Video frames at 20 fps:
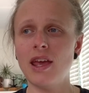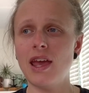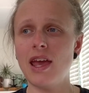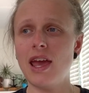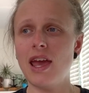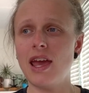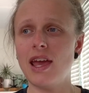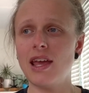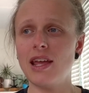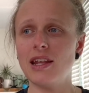
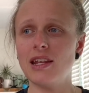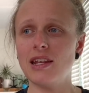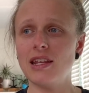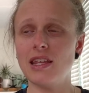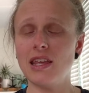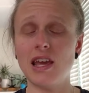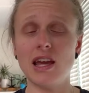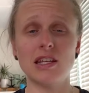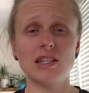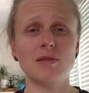And he
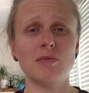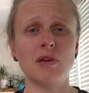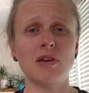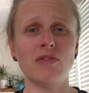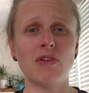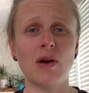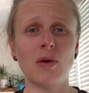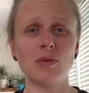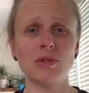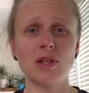asked me if
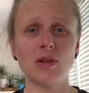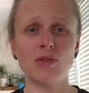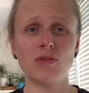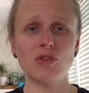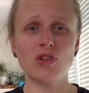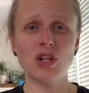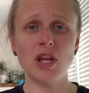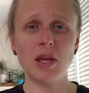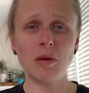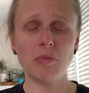I was out of
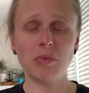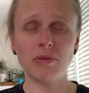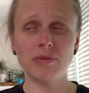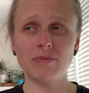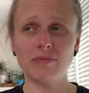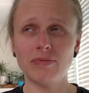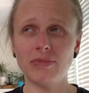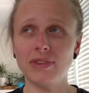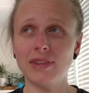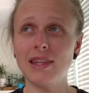shape.
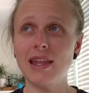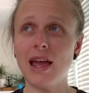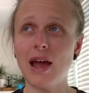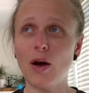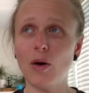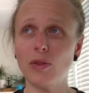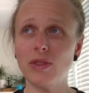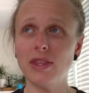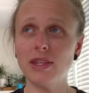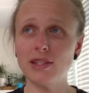
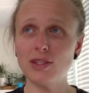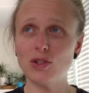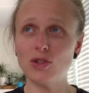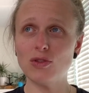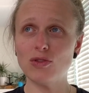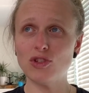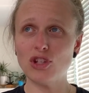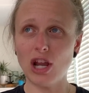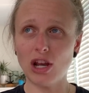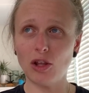Now, this
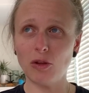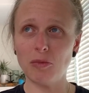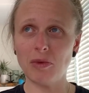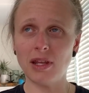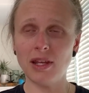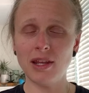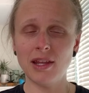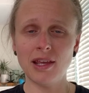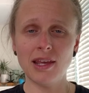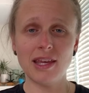
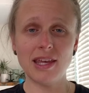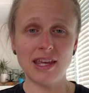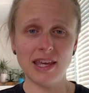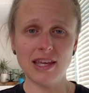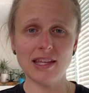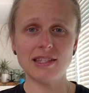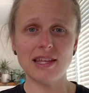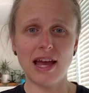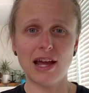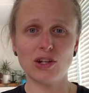gentleman, he
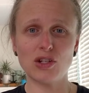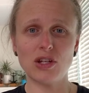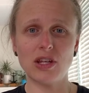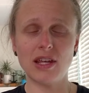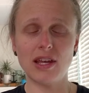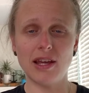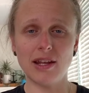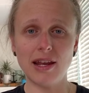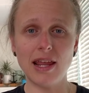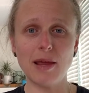is actually
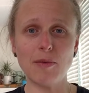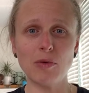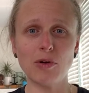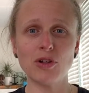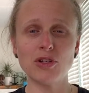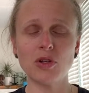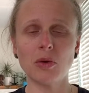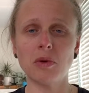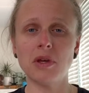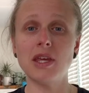a neighbor,
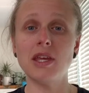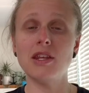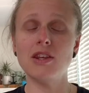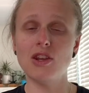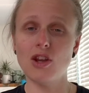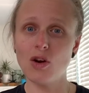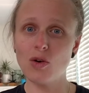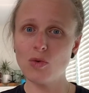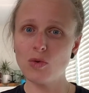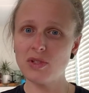so he
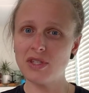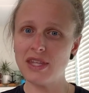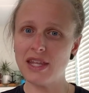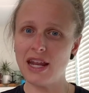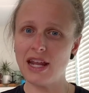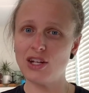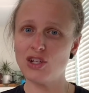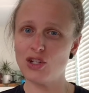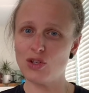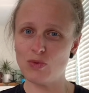knows that I
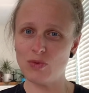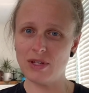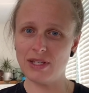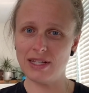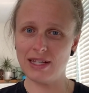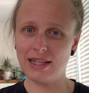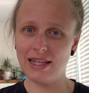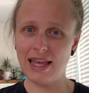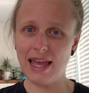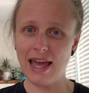just
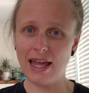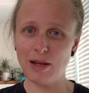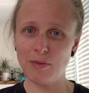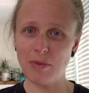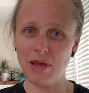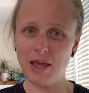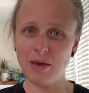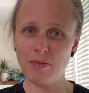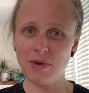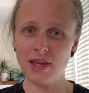recently had a
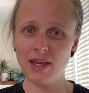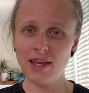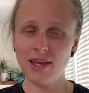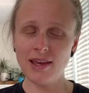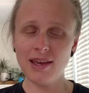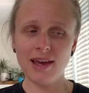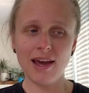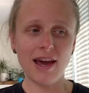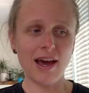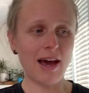baby.
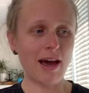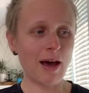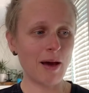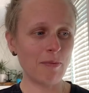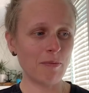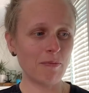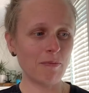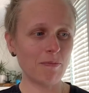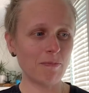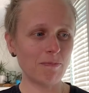
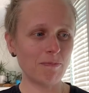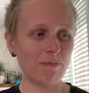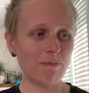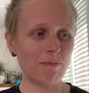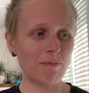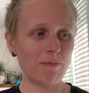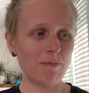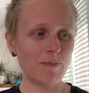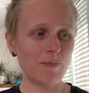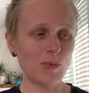
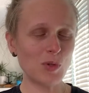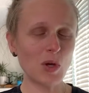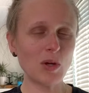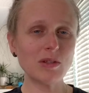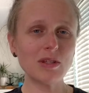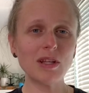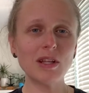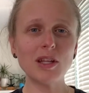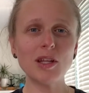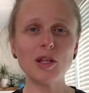So I was
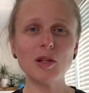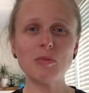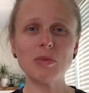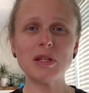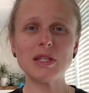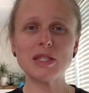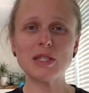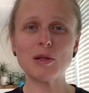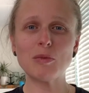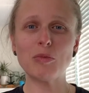a little bit
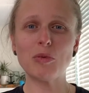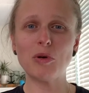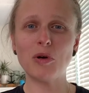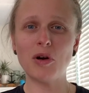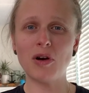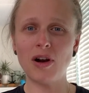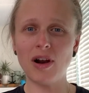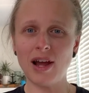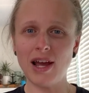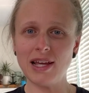
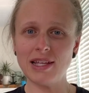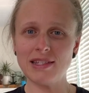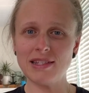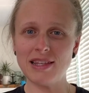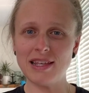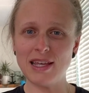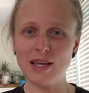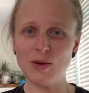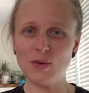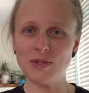surprised that
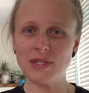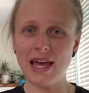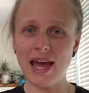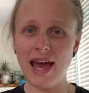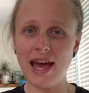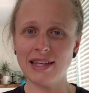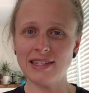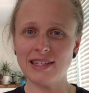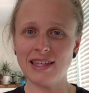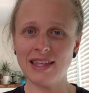he was
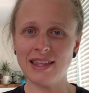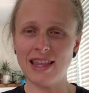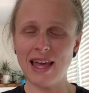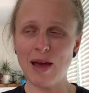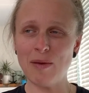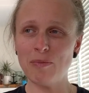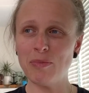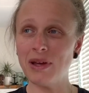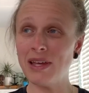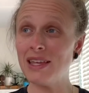asking
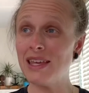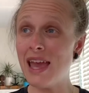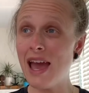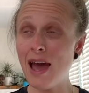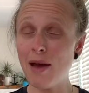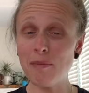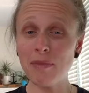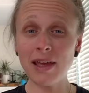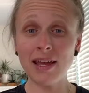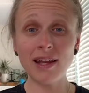that. But yeah,
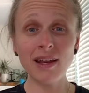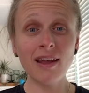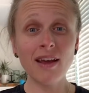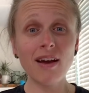man,